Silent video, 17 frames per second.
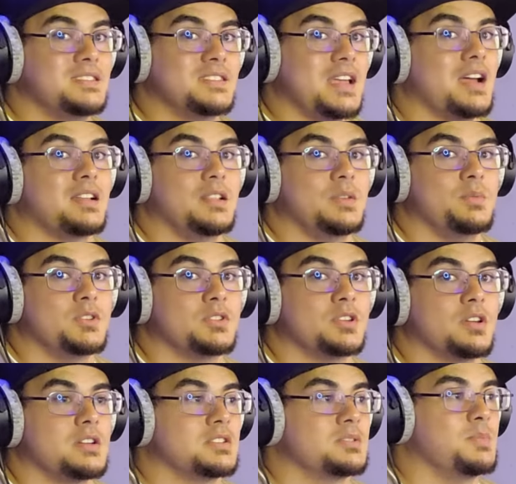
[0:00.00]
exactly what's
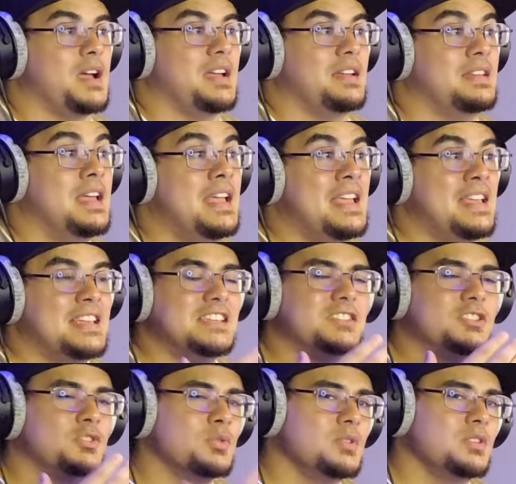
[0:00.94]
on his mind.
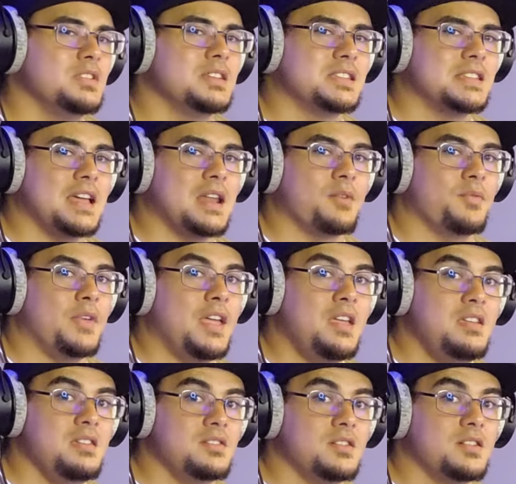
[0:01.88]
He's doing this out of
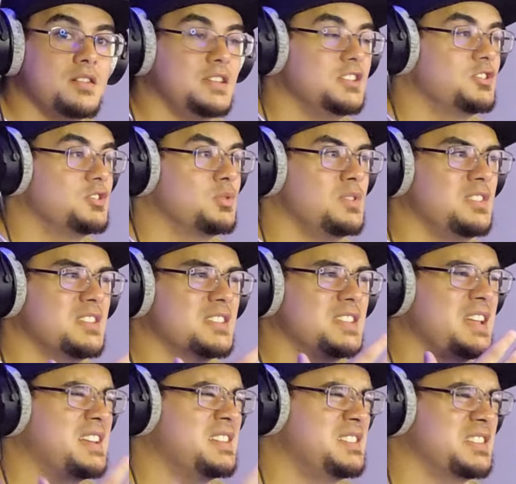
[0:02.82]
anger. He's doing
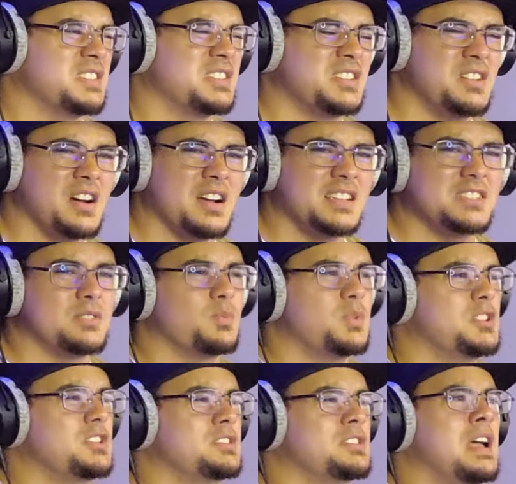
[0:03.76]
this out of disgust,
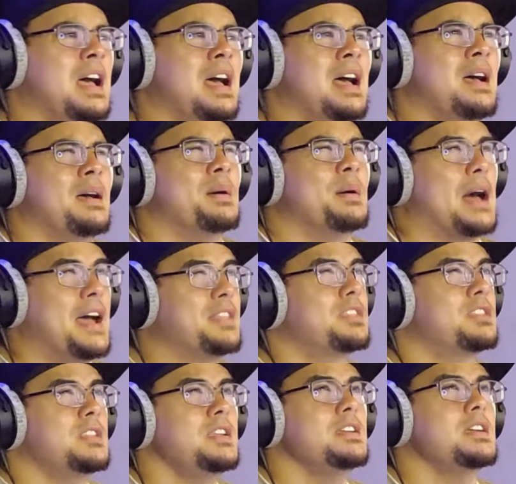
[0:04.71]
which is, I
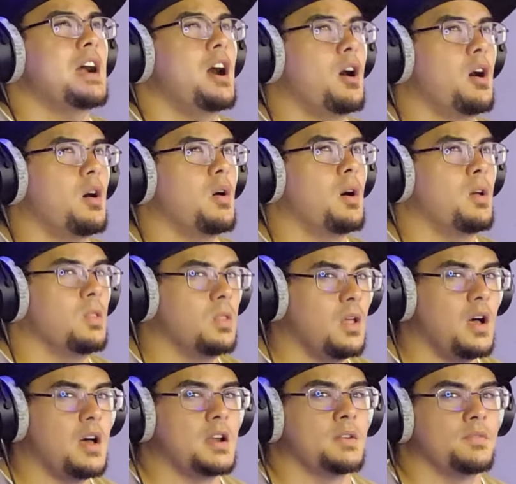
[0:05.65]
think, how a
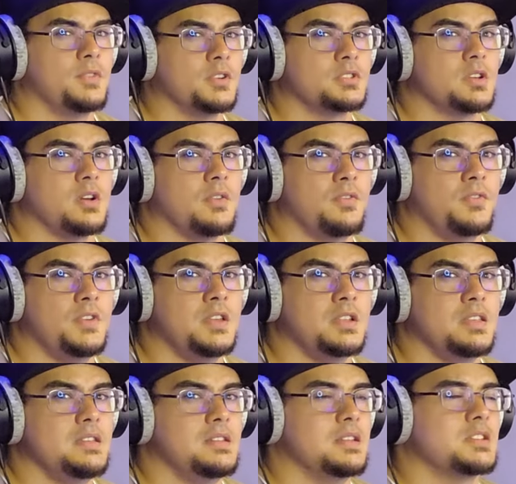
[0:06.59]
lot of us are
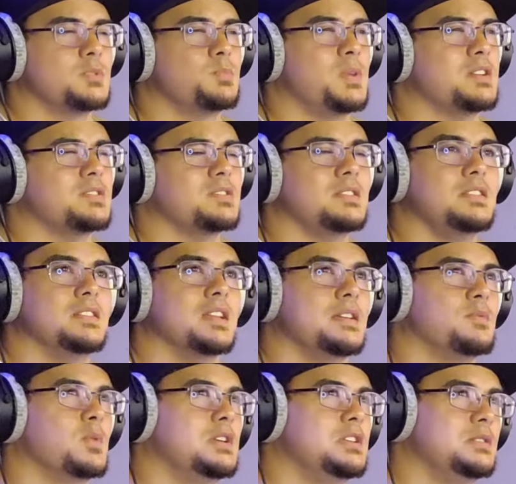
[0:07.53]
feeling, especially
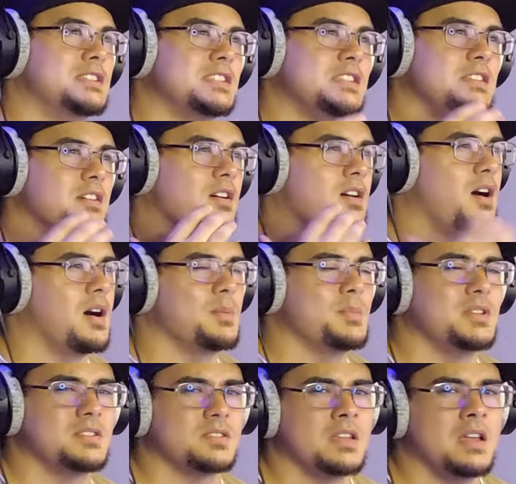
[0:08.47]
like when you see the
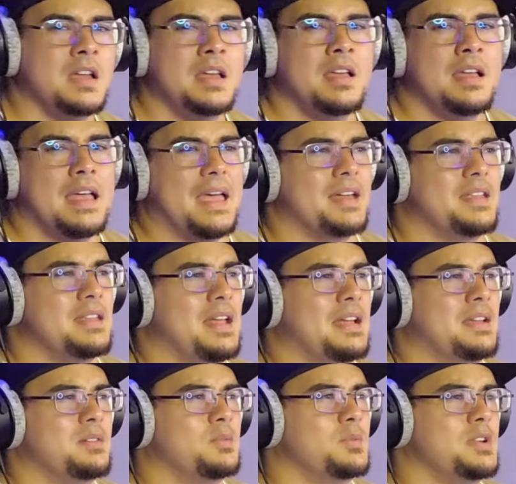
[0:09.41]
comments
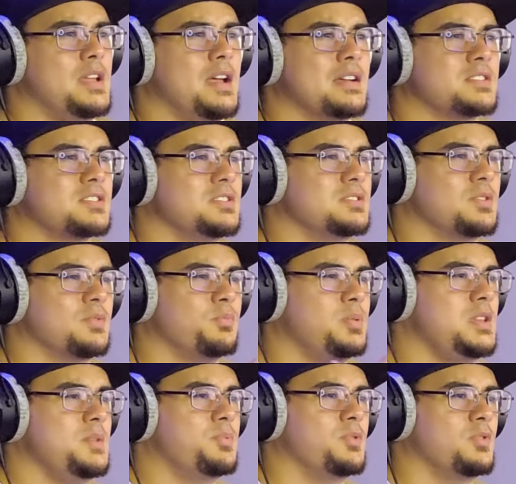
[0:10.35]
and reactions of
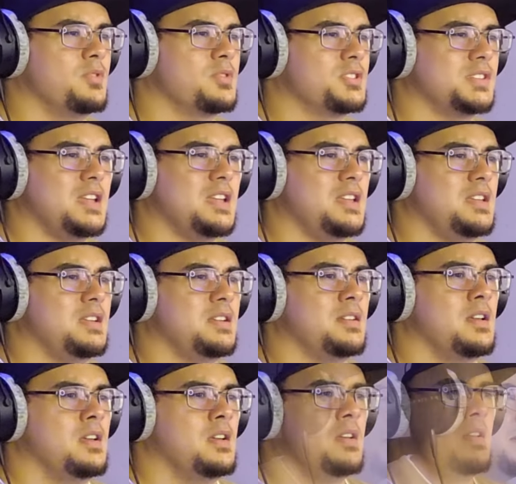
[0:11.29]
people
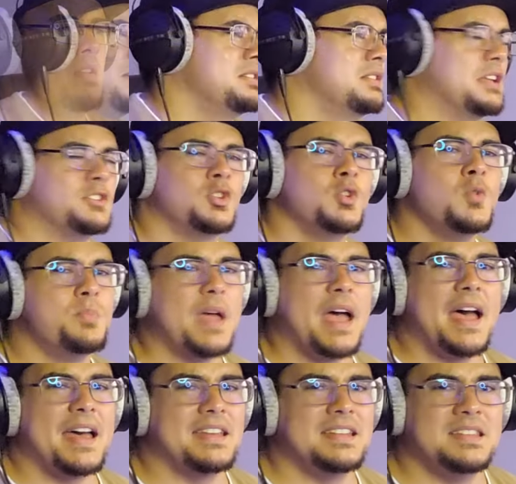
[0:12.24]
saying, like, too
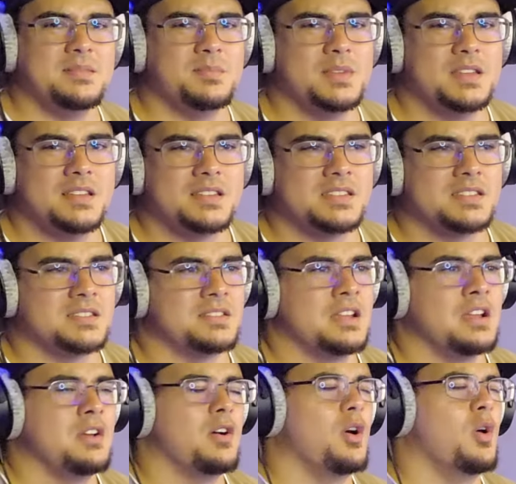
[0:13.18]
bad he missed.
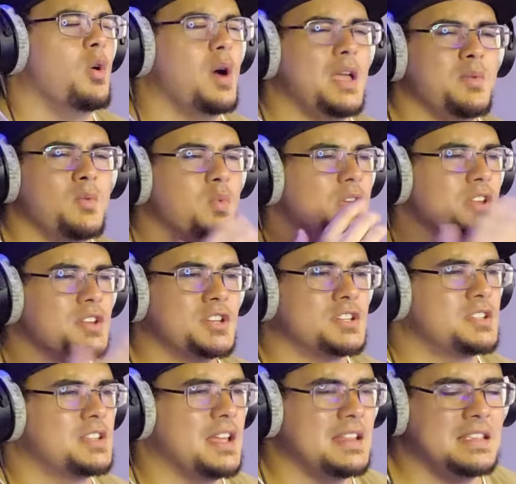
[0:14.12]
Oh, I
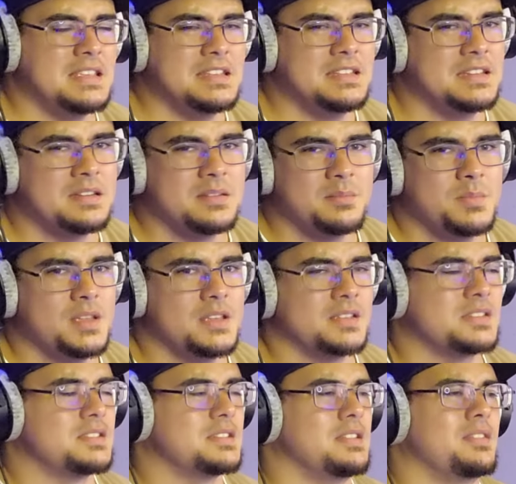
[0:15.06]
wish that he didn't
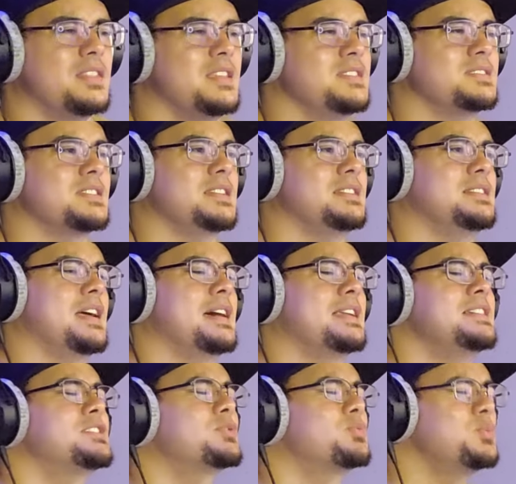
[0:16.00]
miss and things like
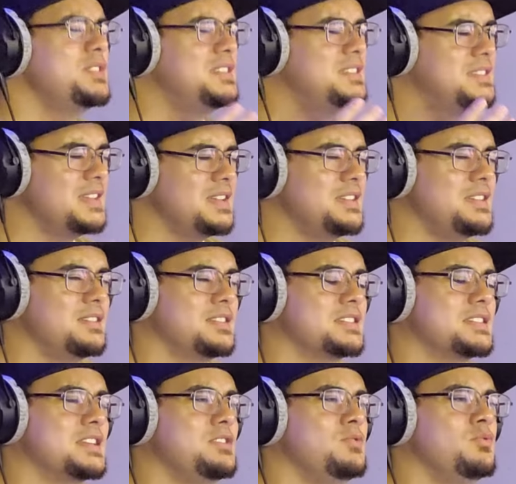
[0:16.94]
that. It's
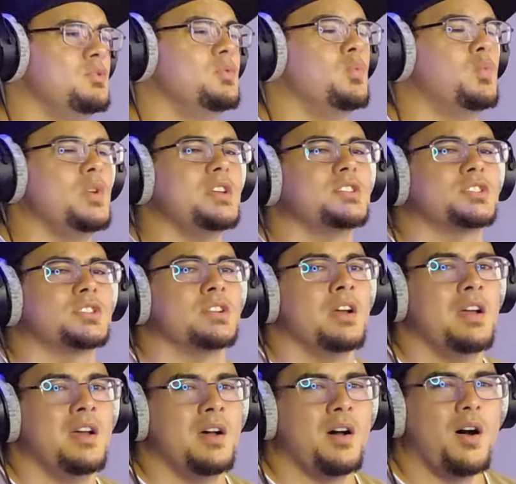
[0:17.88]
ridiculous that you would wish
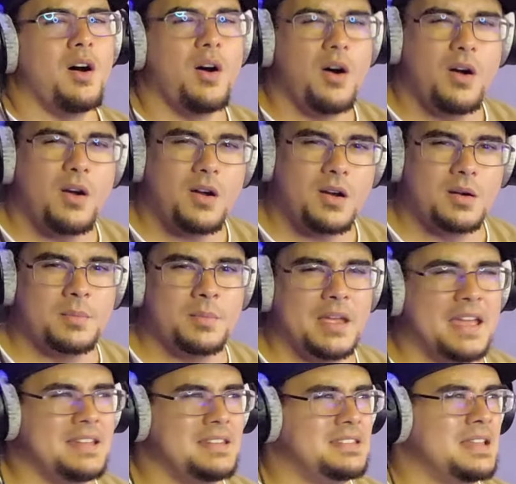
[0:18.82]
harm
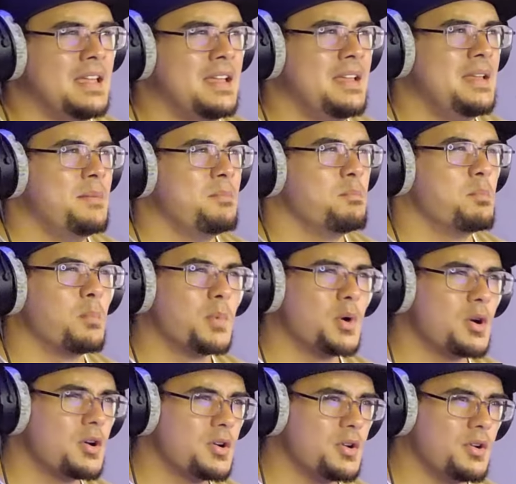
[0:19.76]
and
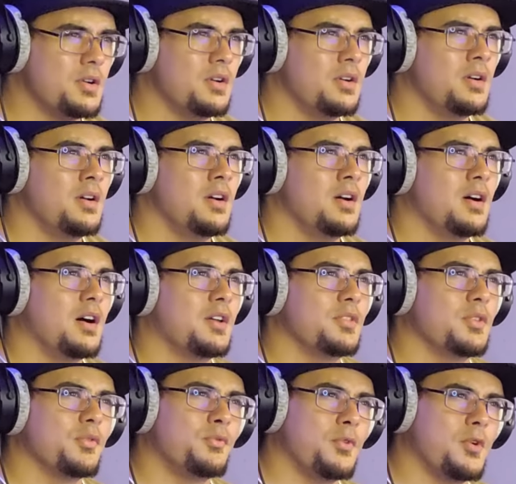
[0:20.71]
murder on
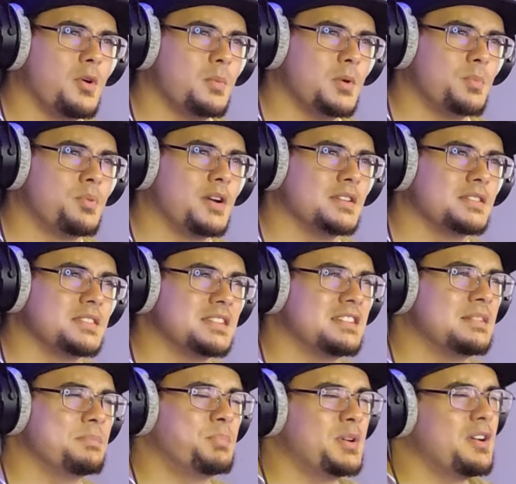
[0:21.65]
the former
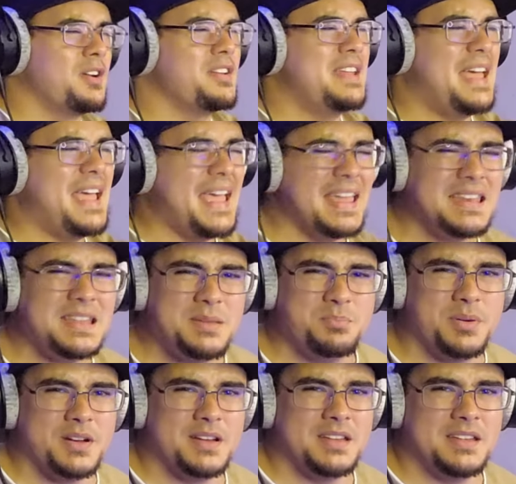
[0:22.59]
president, but on
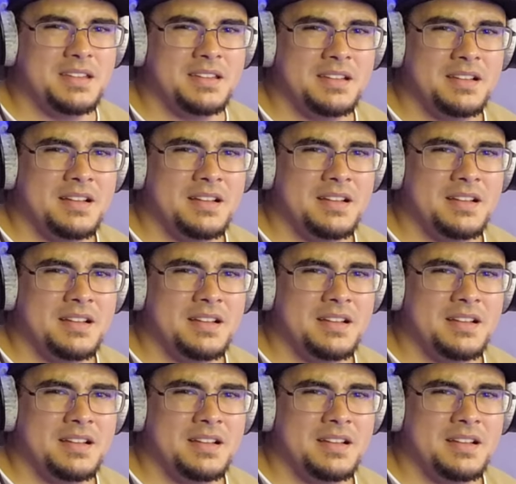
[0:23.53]
anybody